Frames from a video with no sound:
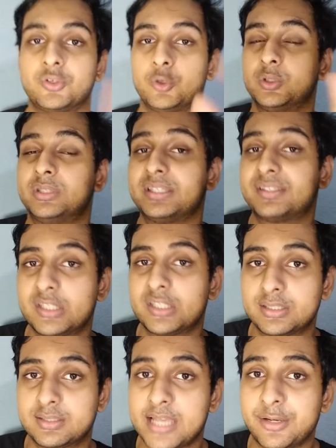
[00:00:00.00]
so this
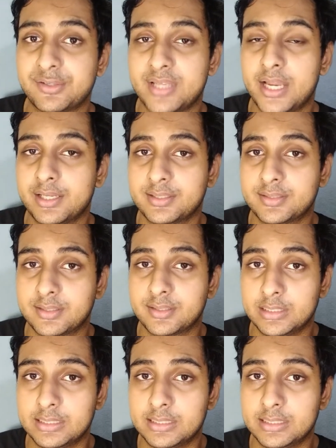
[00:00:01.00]
is sinusitis.